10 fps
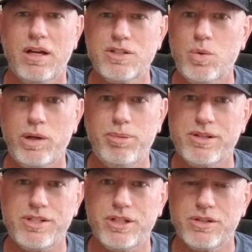20
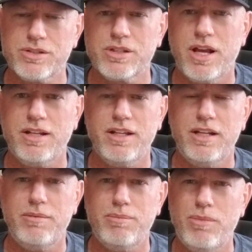plus years. I did
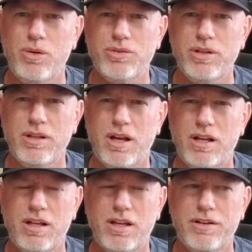it mostly
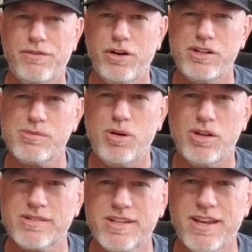on a very
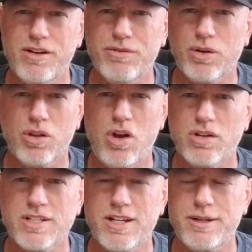small scale for a
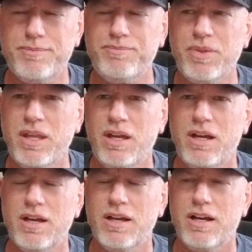long time.
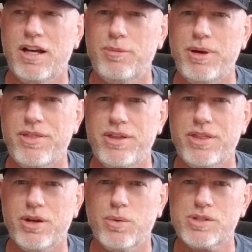And then
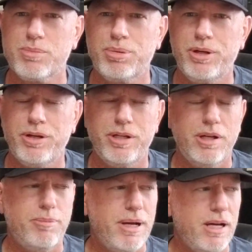there was a period
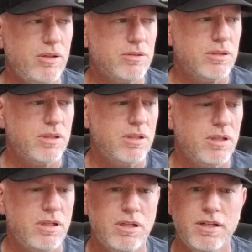about
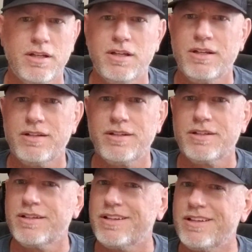
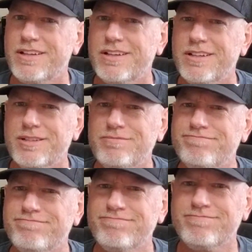8
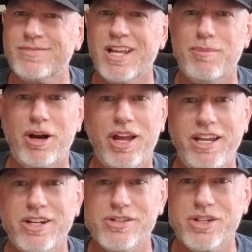
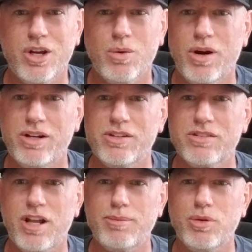years ago where I just
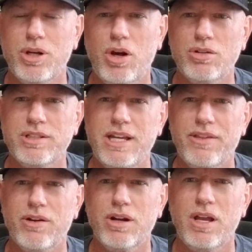stopped doing it
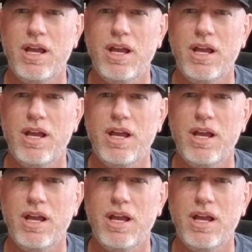altogether,